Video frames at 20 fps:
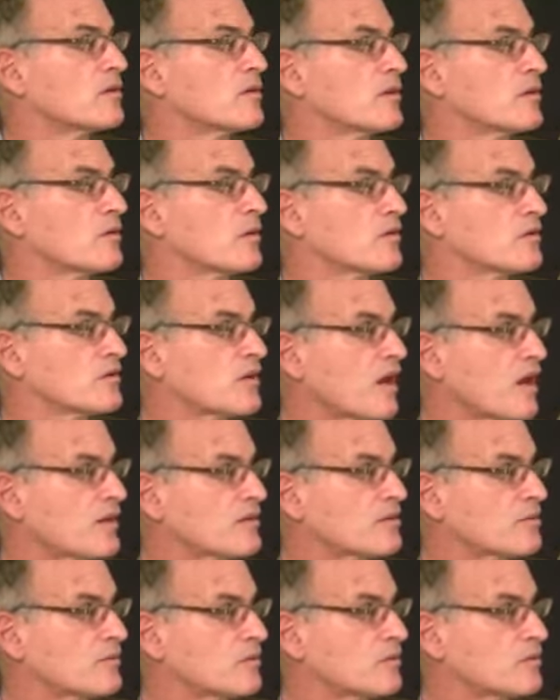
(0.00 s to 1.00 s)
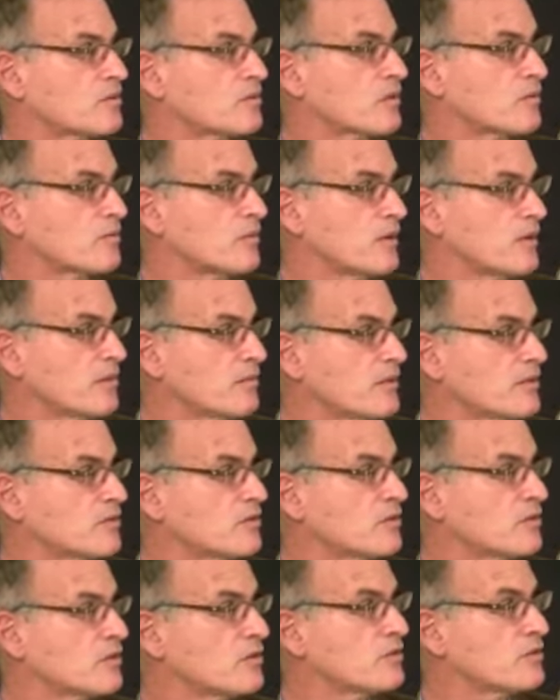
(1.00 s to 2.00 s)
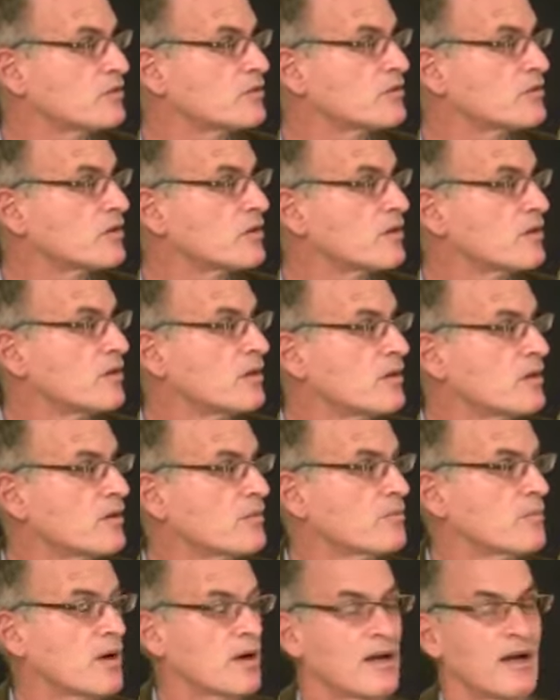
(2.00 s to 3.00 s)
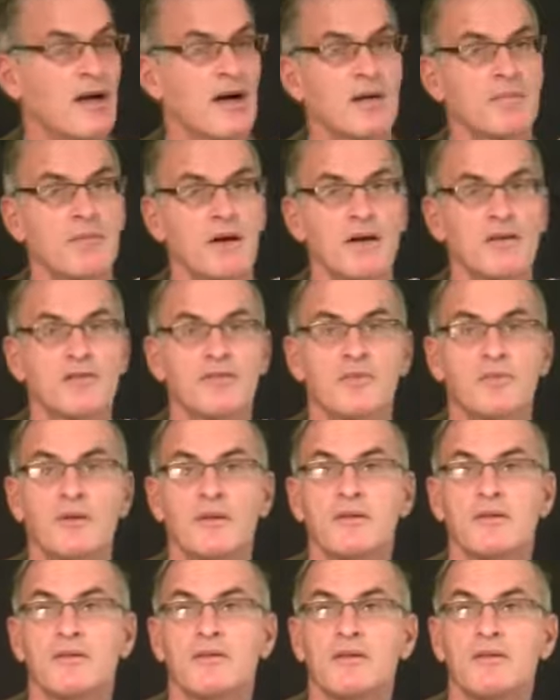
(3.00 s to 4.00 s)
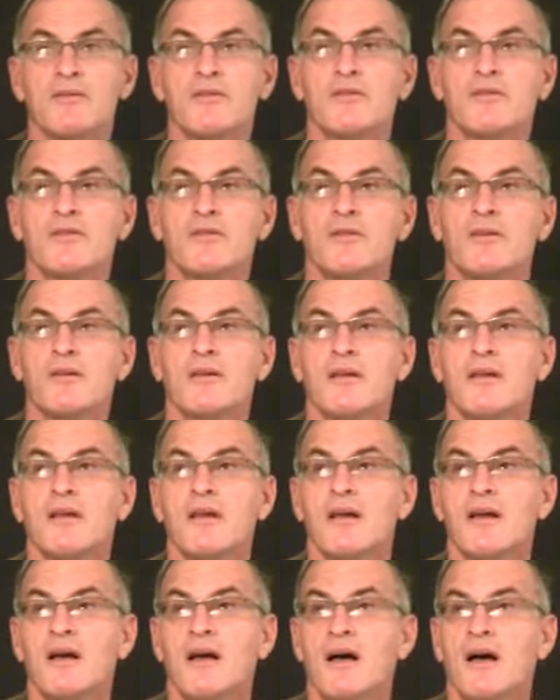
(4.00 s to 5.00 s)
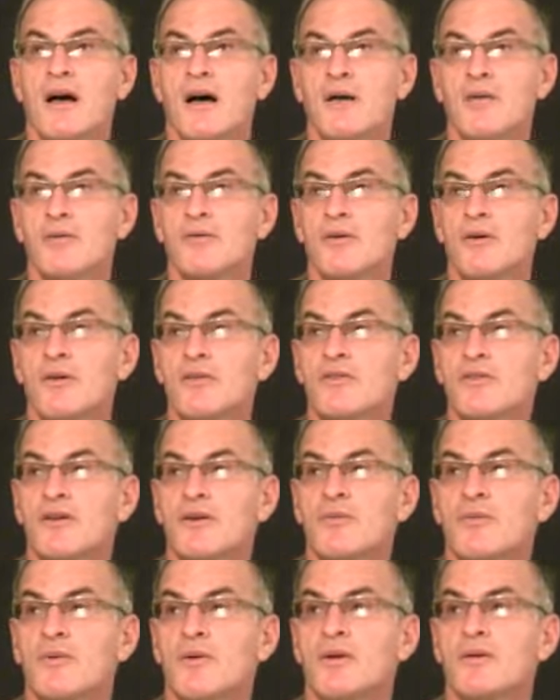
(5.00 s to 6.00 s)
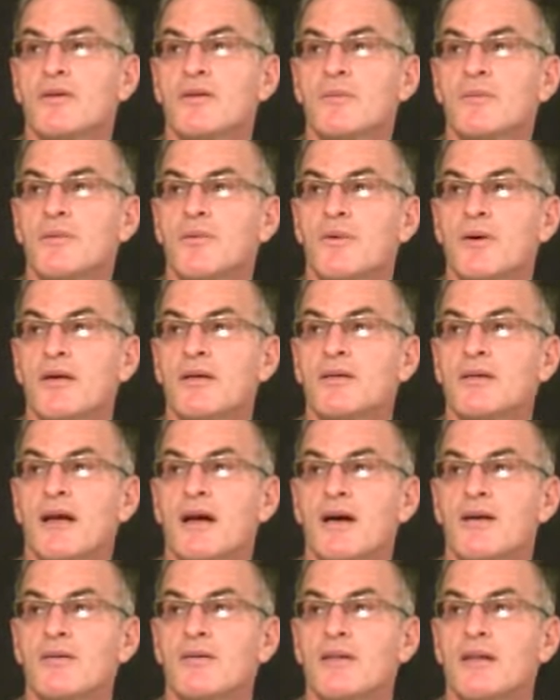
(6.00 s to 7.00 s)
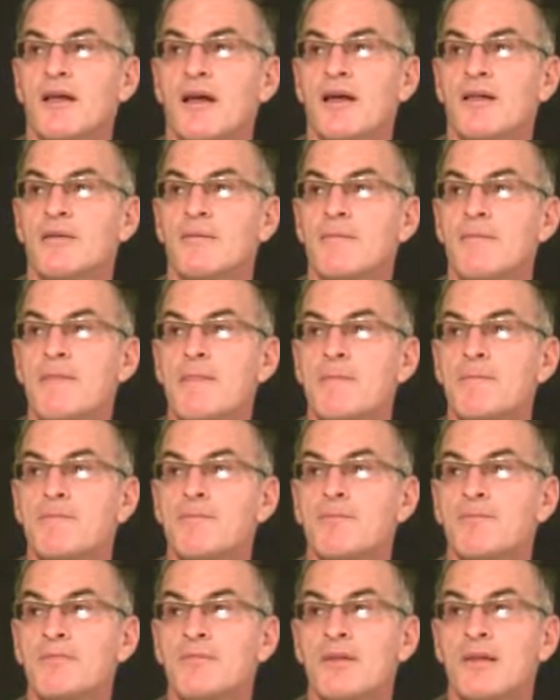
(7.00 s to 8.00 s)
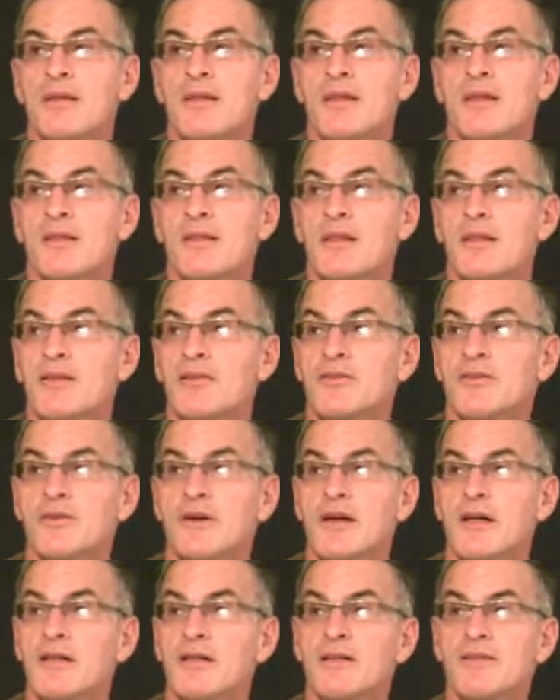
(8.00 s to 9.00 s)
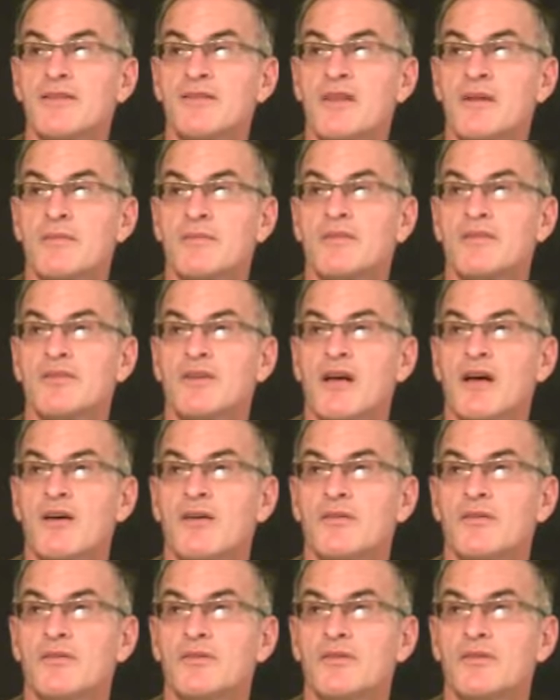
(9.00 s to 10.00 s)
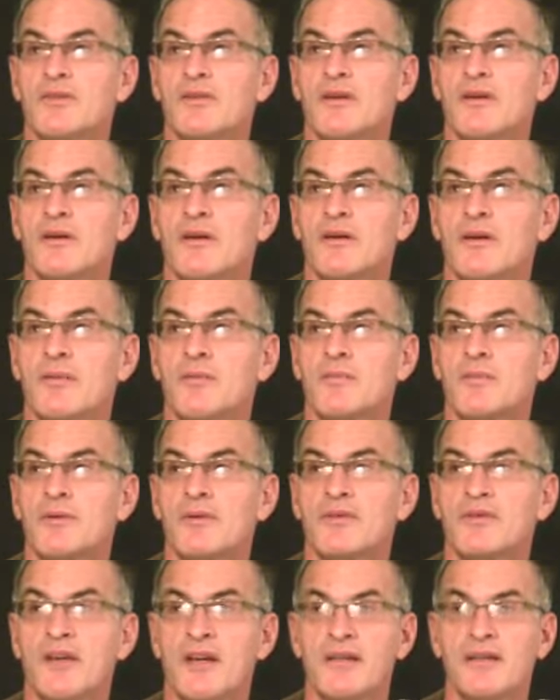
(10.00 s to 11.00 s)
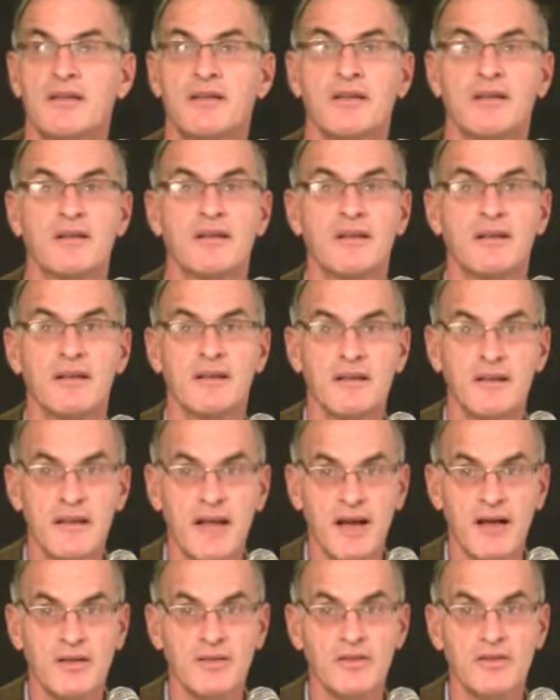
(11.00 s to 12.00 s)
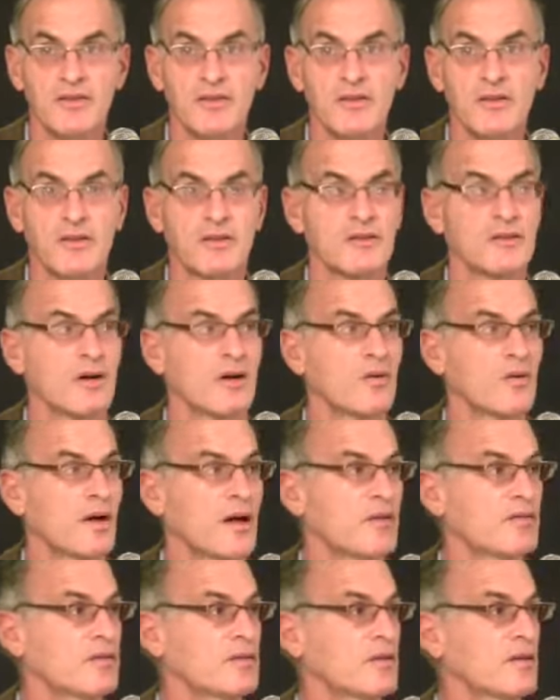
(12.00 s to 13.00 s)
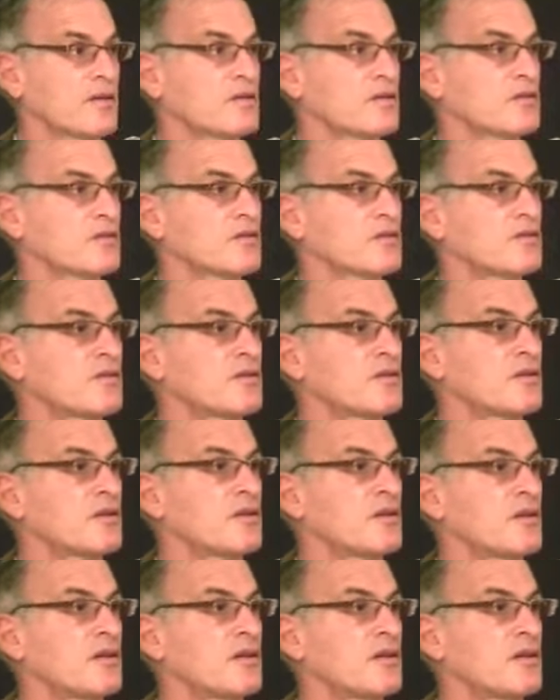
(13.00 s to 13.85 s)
that those hospitals were being misused by Hamas militants. I would also want to point out that the Israelis themselves presented next to no evidence